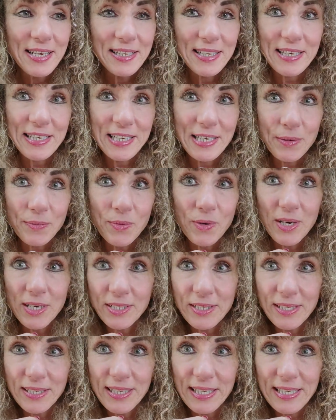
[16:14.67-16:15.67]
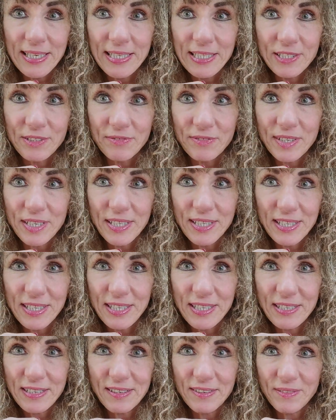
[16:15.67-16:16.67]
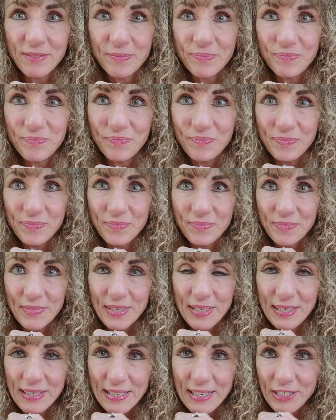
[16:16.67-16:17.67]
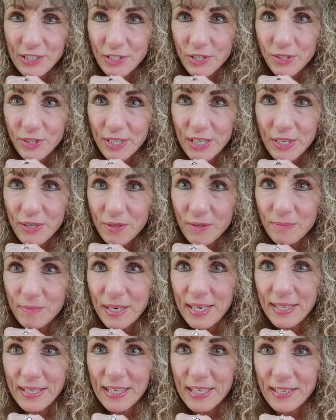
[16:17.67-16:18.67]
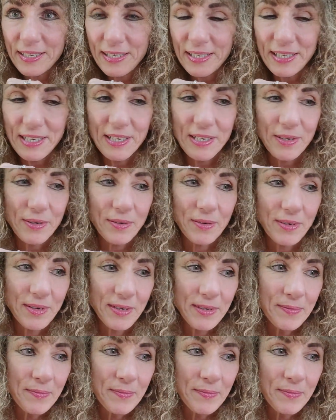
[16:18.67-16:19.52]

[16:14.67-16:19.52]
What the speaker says: Like he's really, you know, a dirty old man that, you know.